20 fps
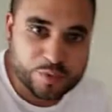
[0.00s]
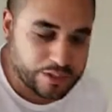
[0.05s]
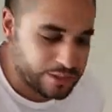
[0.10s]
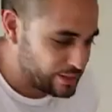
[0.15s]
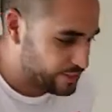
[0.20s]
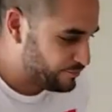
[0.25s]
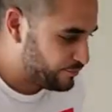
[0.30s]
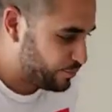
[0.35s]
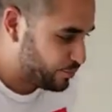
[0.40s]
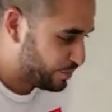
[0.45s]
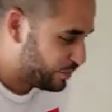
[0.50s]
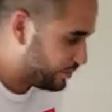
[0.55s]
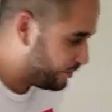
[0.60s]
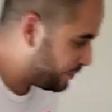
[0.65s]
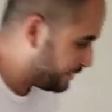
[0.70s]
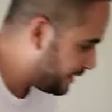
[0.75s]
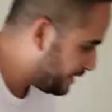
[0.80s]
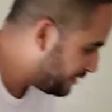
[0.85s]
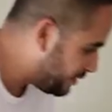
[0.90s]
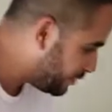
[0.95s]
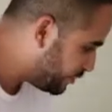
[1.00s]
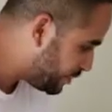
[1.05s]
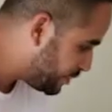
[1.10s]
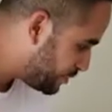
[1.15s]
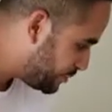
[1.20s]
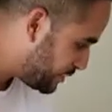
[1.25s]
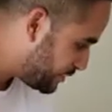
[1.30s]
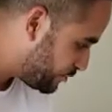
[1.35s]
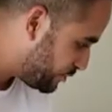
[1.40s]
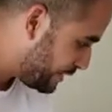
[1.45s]
as if you're a little kid on
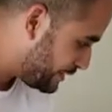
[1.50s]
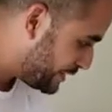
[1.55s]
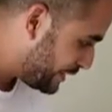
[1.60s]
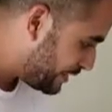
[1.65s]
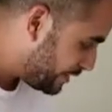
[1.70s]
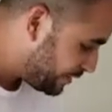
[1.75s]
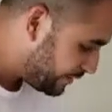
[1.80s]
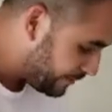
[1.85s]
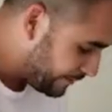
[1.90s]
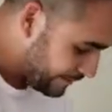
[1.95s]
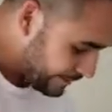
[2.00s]
Christmas, right, Dala?